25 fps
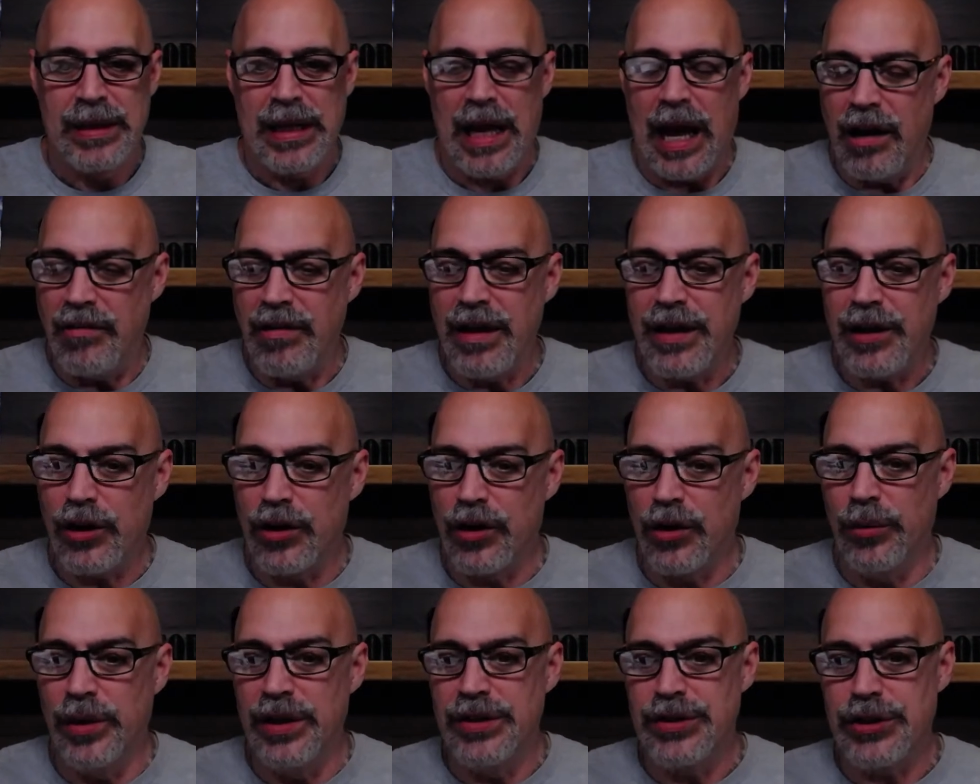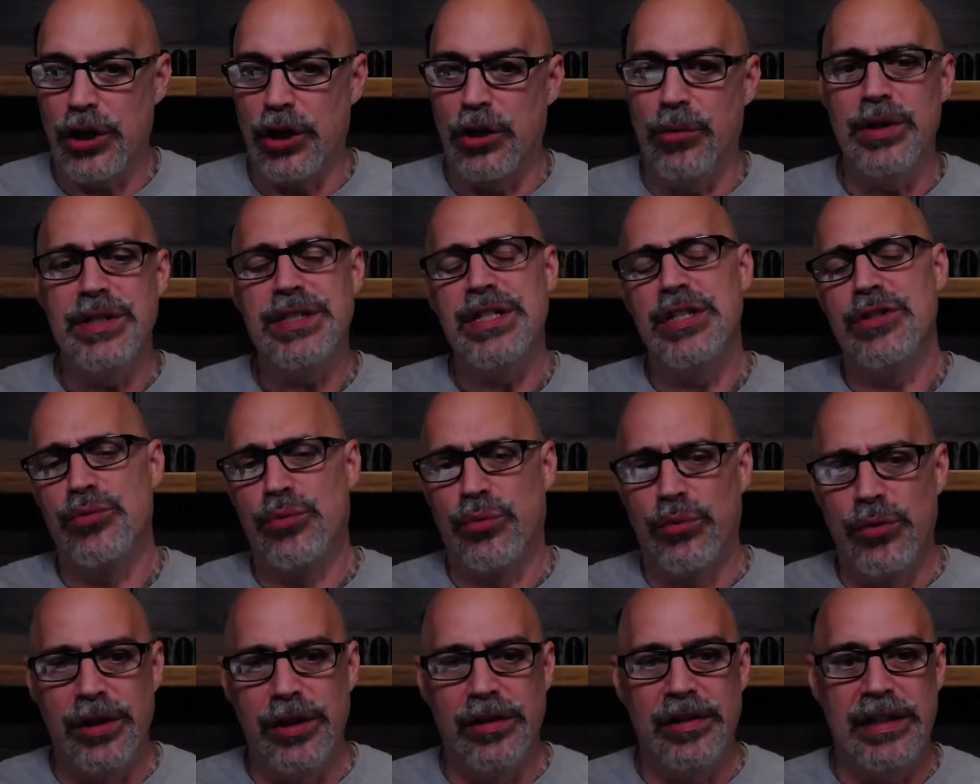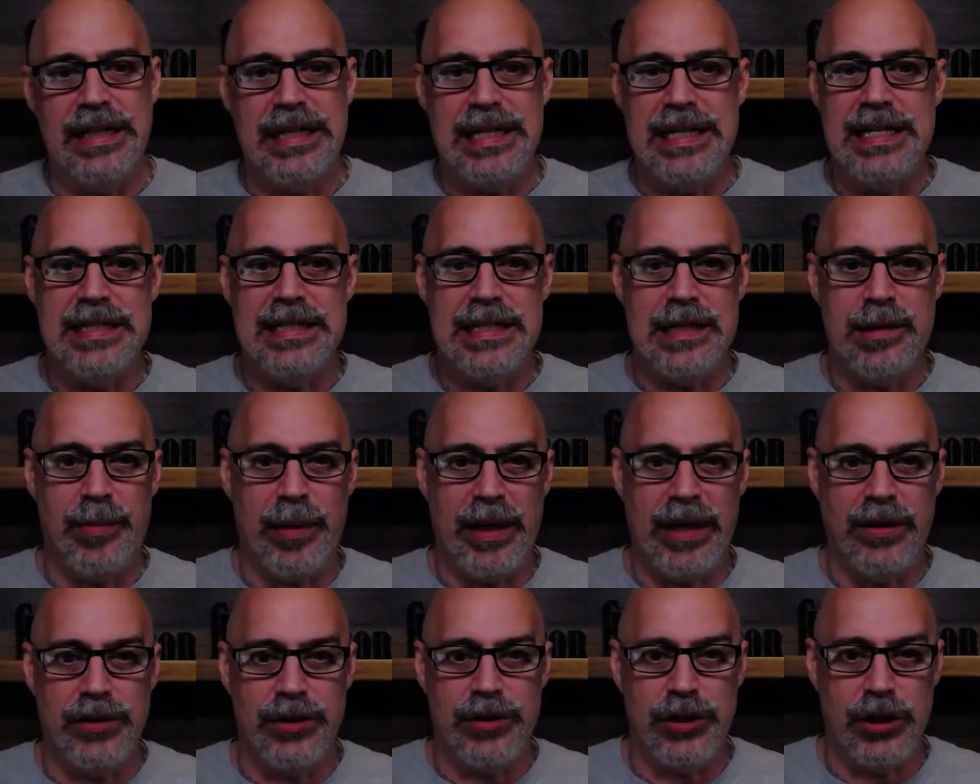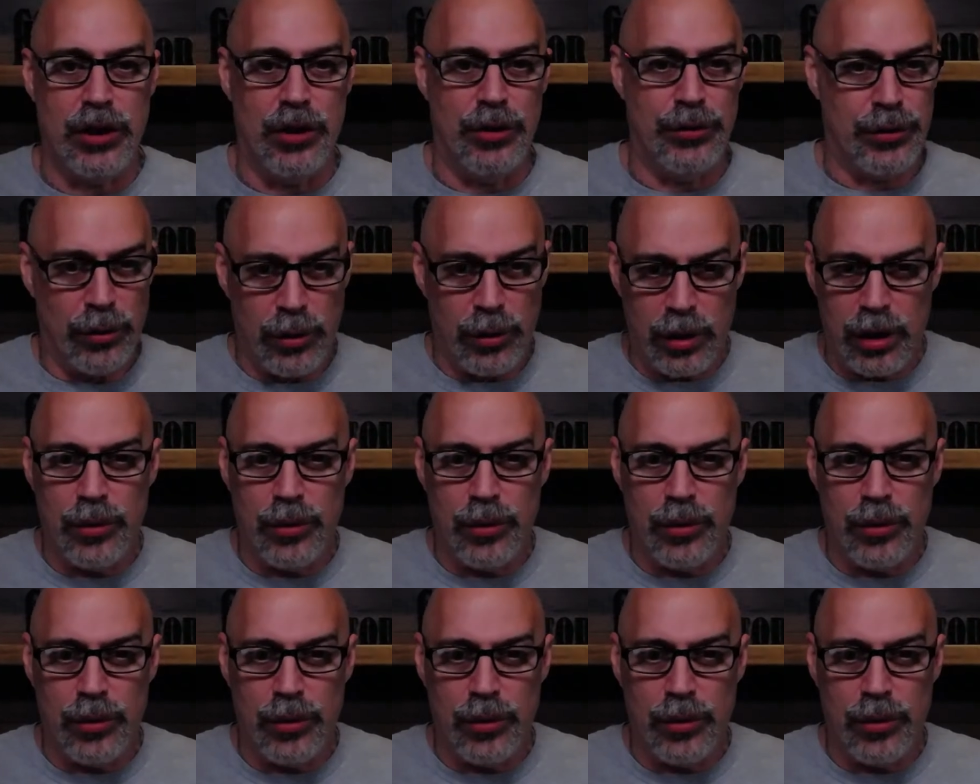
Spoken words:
I like Irwin's. Irwin's is really easy Paydirt to go through.